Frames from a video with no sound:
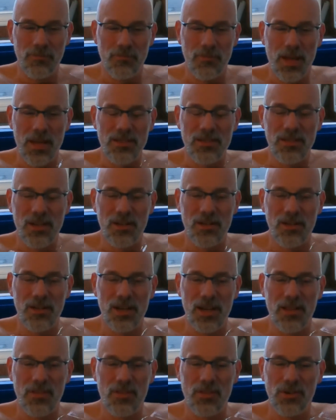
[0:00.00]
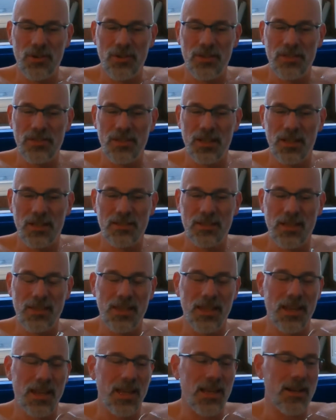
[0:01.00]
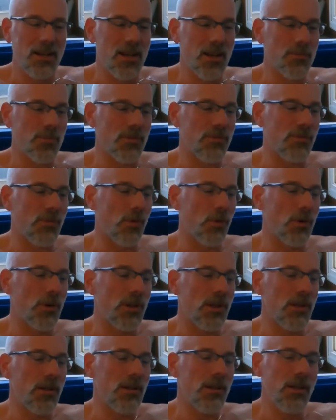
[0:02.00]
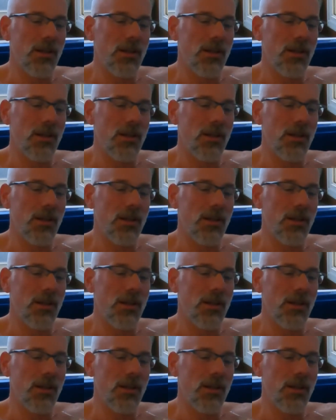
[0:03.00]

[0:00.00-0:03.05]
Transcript: I started at 36. I think I hit it up to 40.